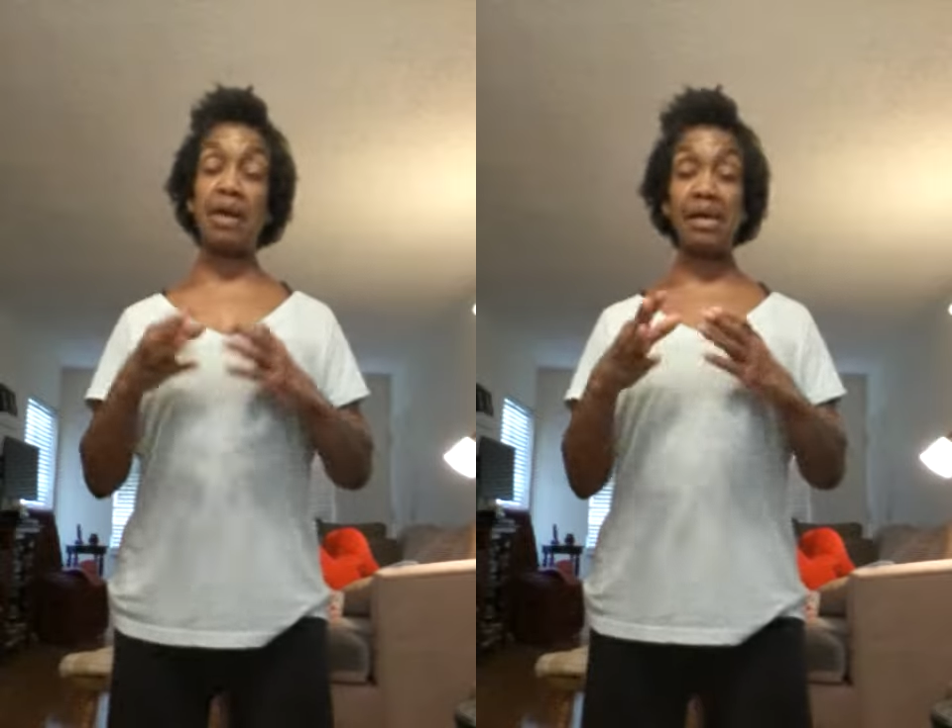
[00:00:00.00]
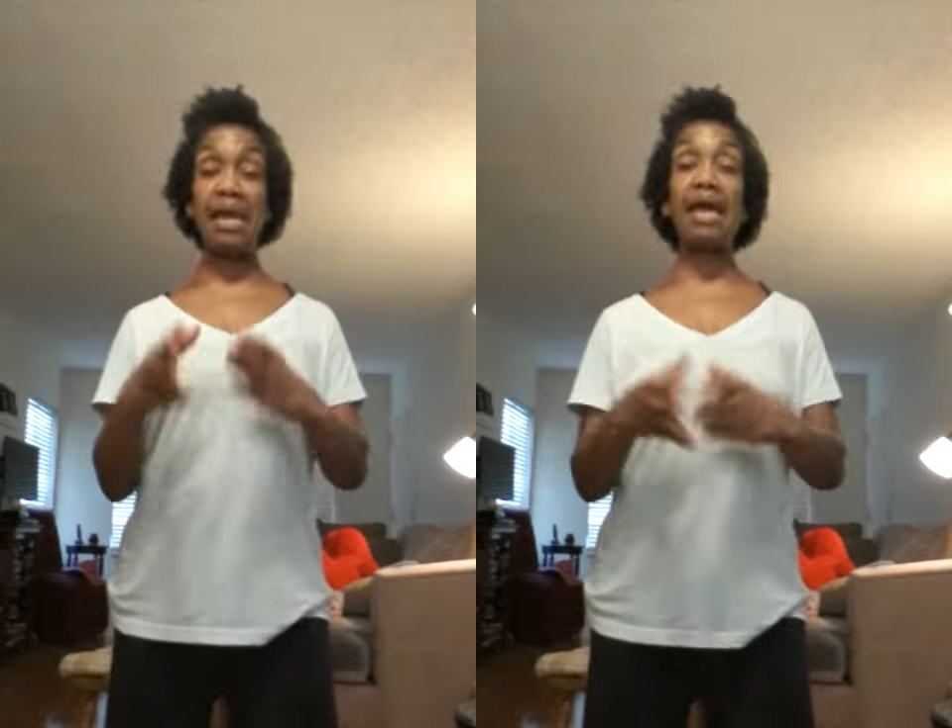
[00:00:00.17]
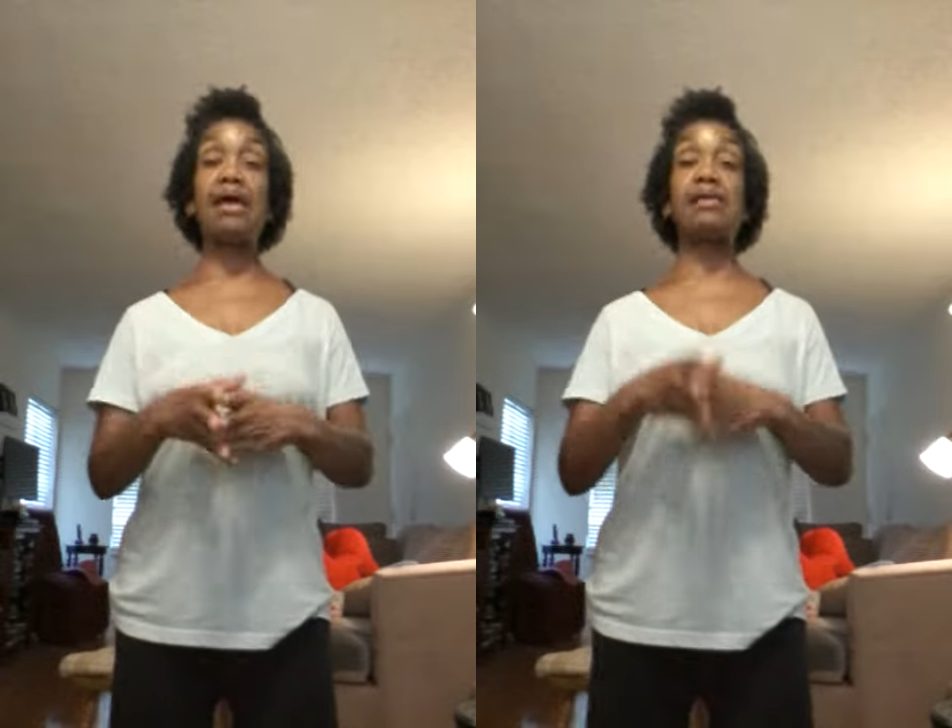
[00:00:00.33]

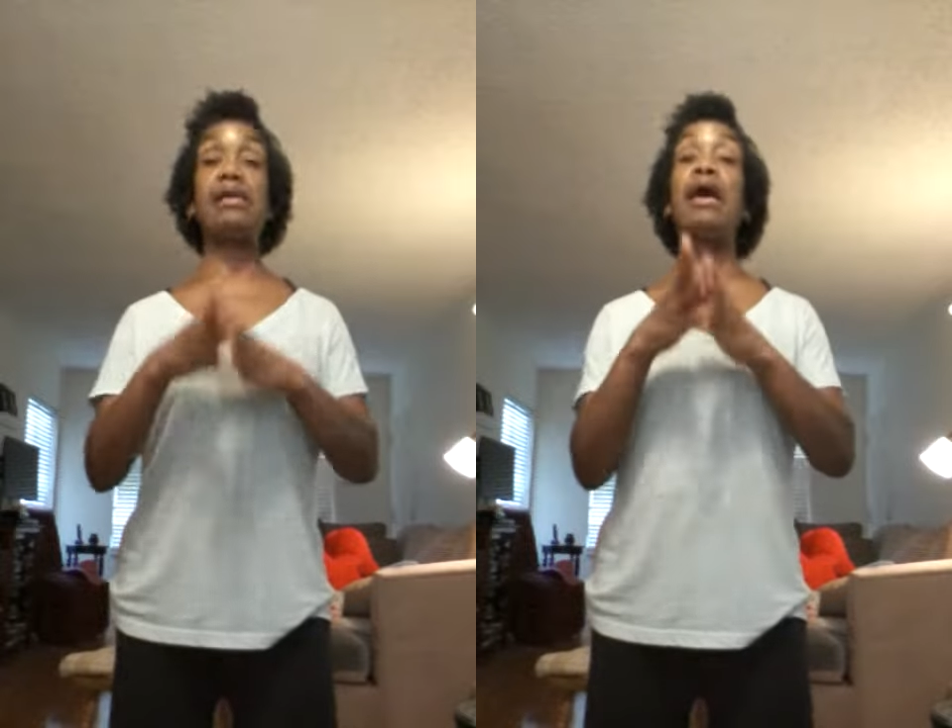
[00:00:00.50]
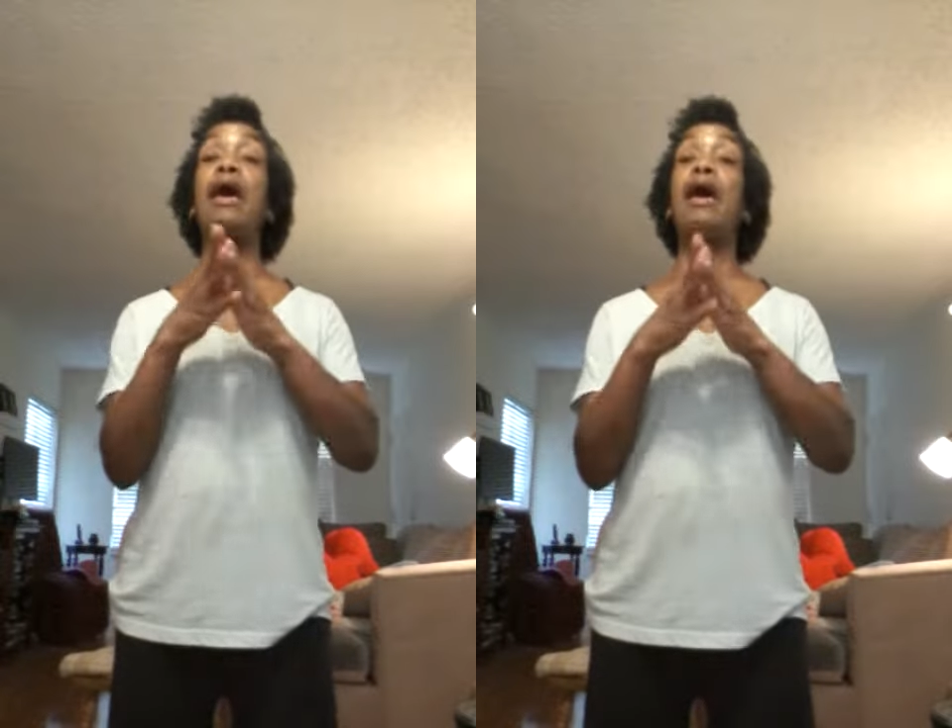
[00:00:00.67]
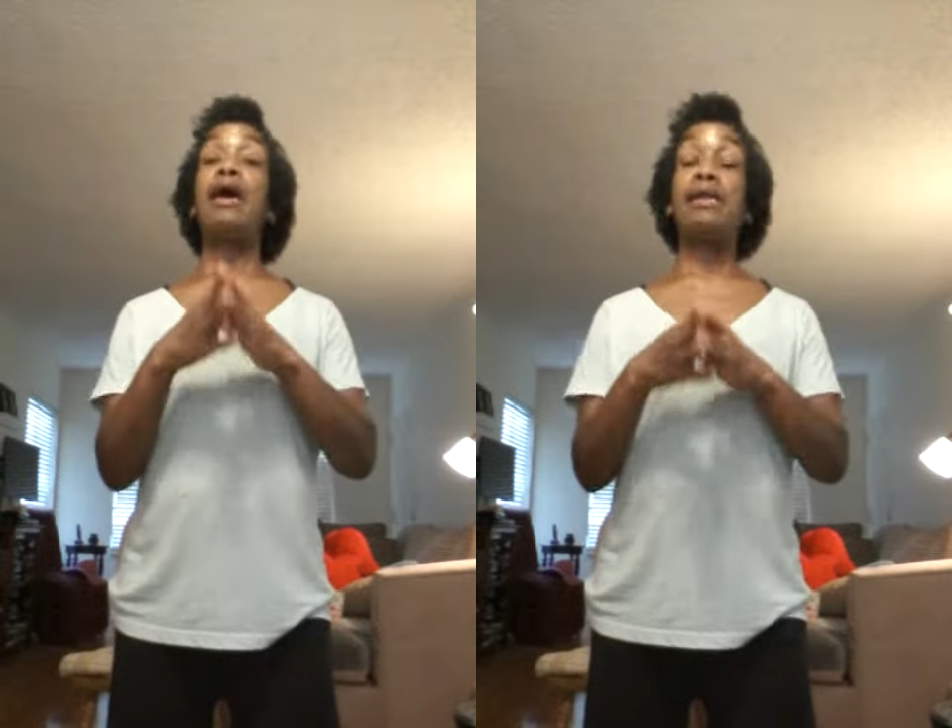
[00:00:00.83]
again,
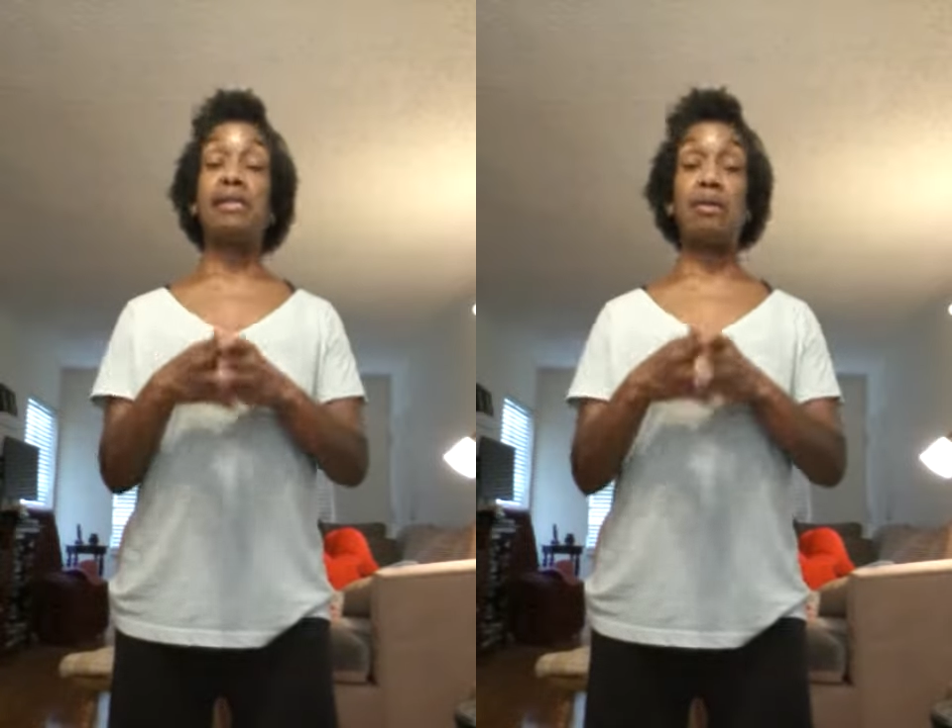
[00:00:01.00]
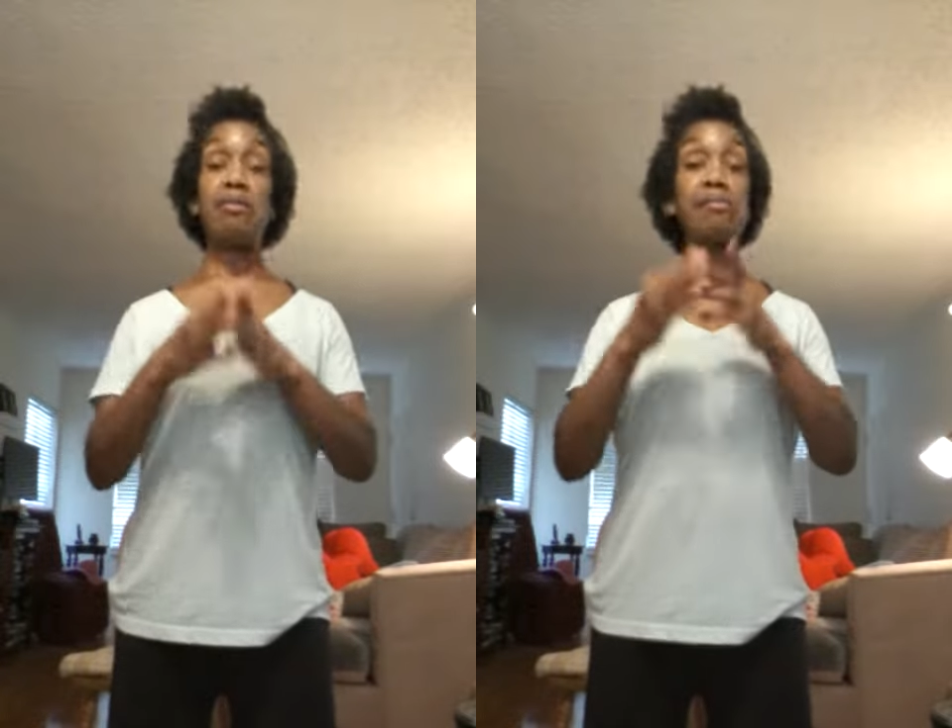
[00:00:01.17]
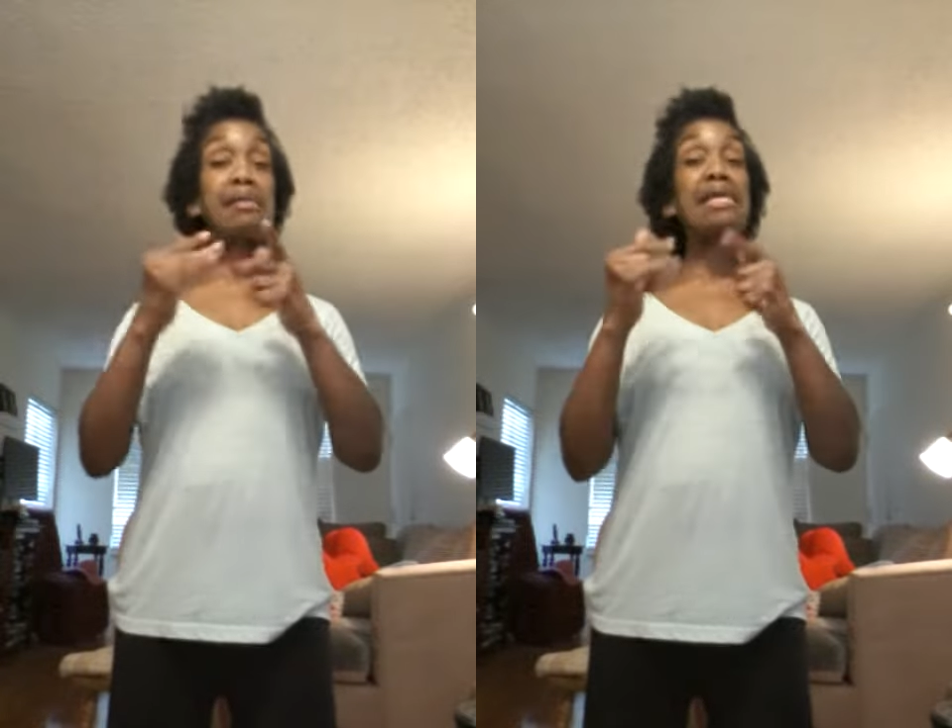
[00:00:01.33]

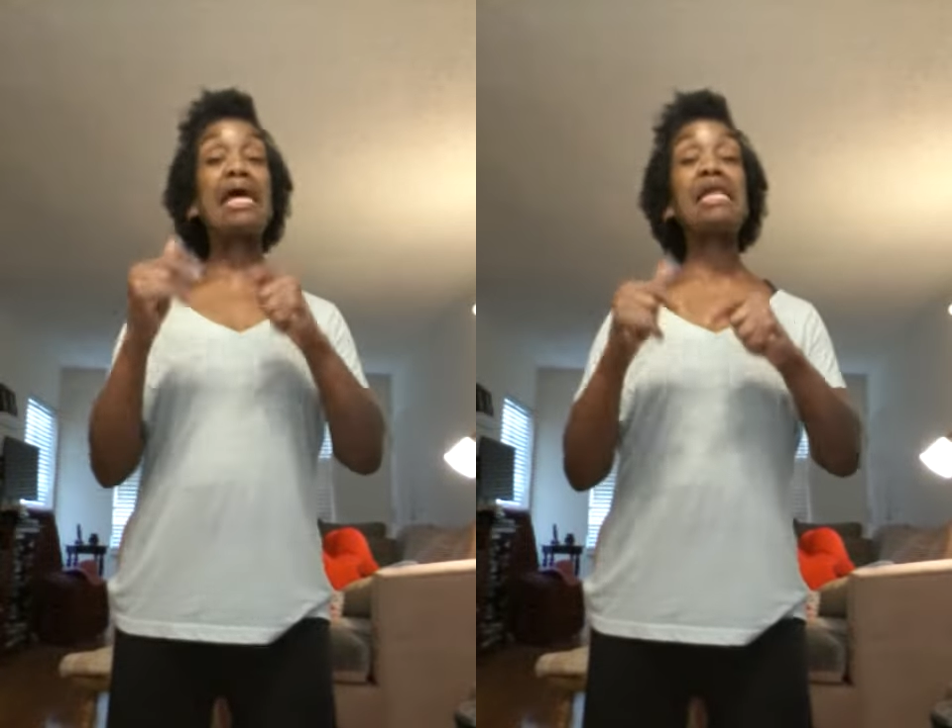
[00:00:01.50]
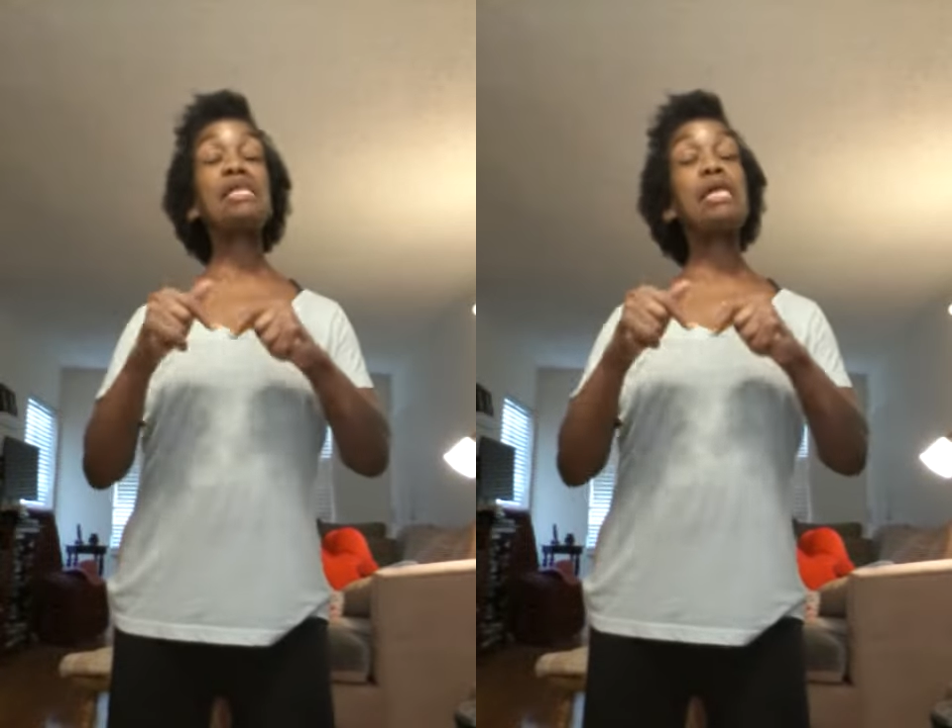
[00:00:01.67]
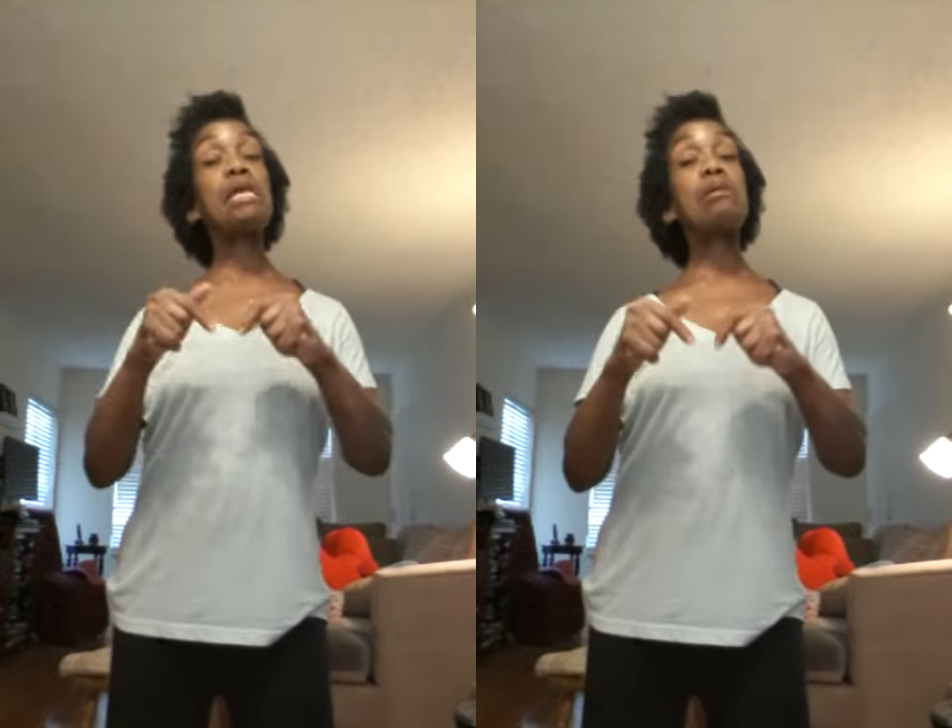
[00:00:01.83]
no
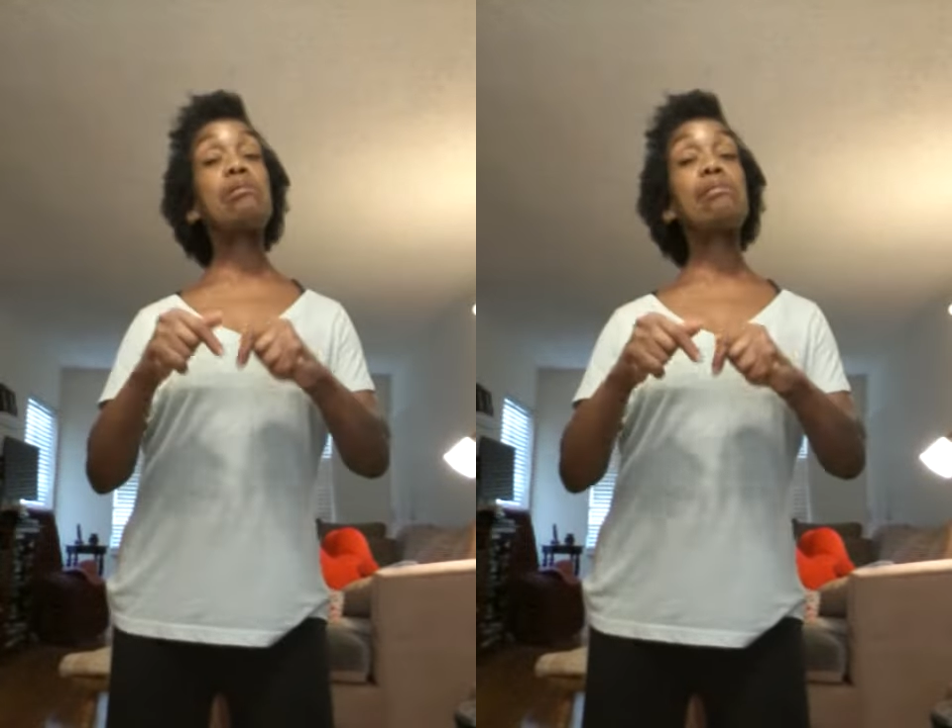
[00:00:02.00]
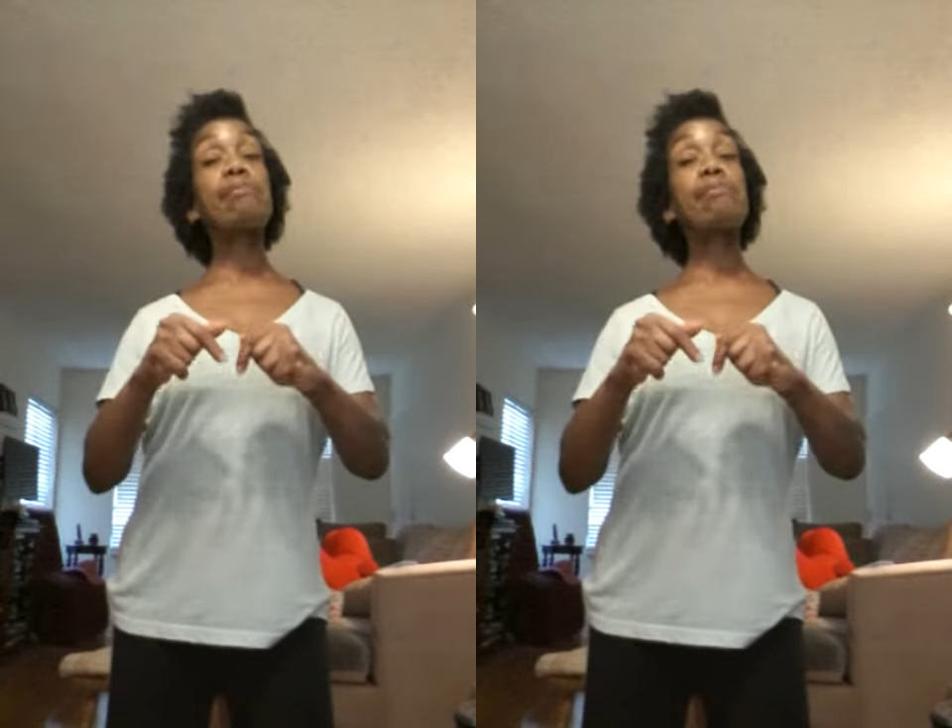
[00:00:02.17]
class on